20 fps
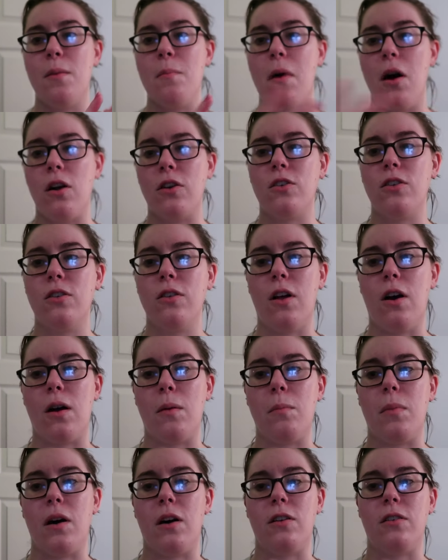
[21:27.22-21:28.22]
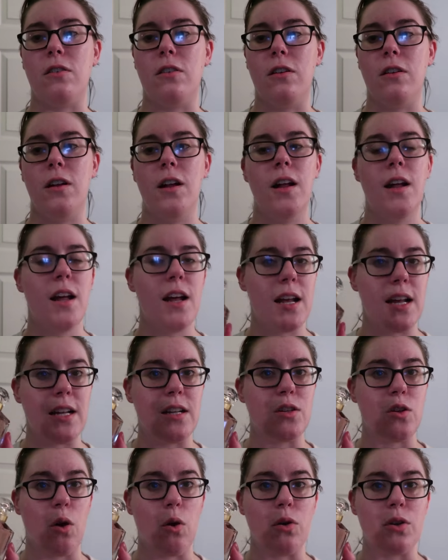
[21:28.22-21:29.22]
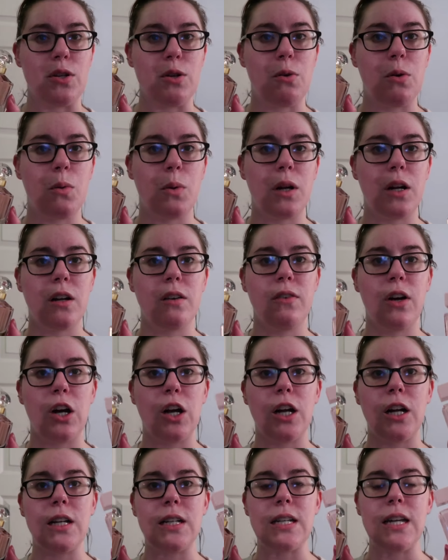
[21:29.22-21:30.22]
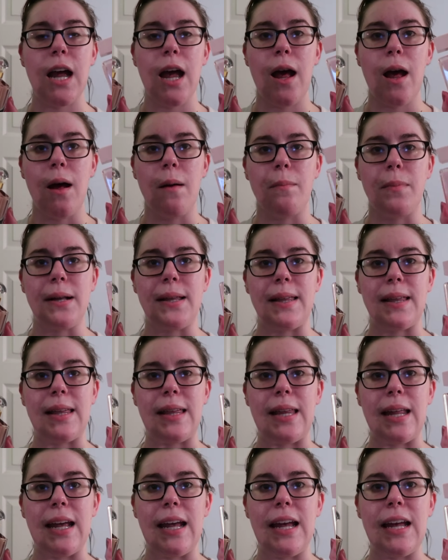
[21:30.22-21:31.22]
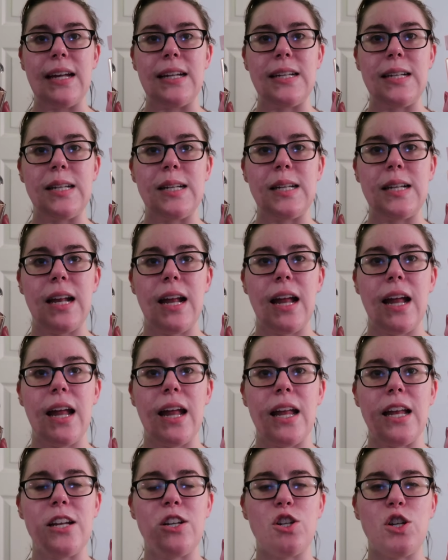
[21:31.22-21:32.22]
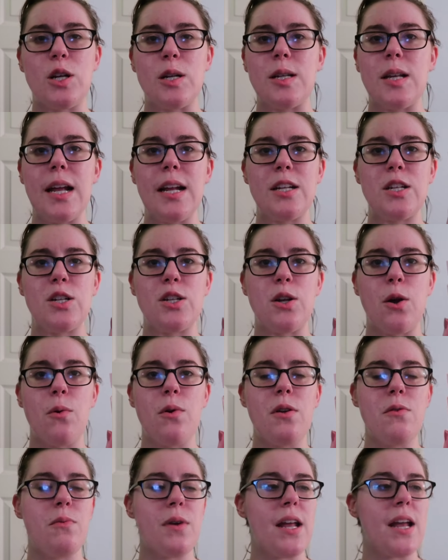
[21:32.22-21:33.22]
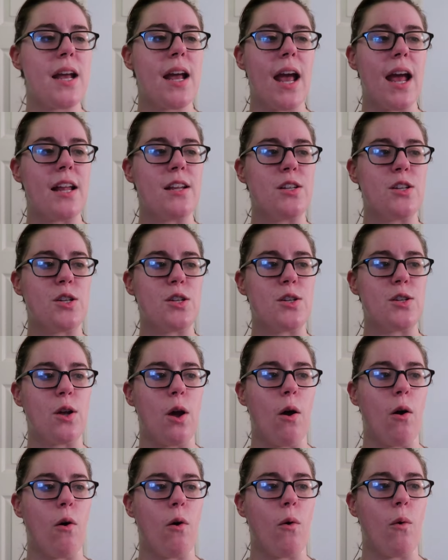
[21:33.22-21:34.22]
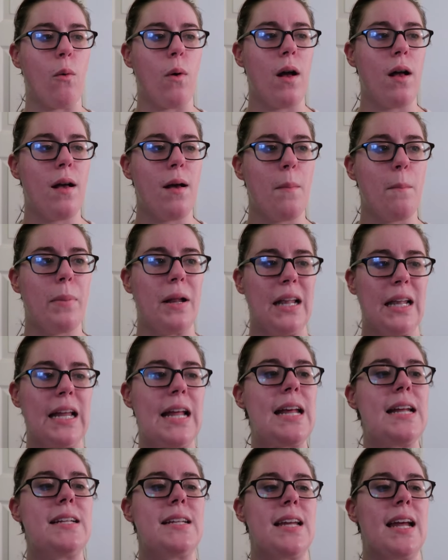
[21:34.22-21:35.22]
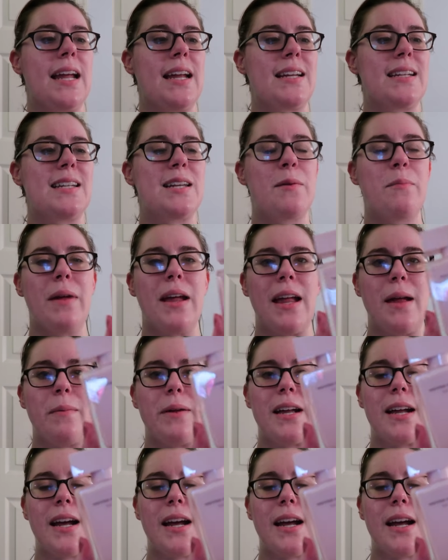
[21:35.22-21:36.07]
the Mon Guerlain bottle is also a work of art, but this is just like so unique and so pleasing to me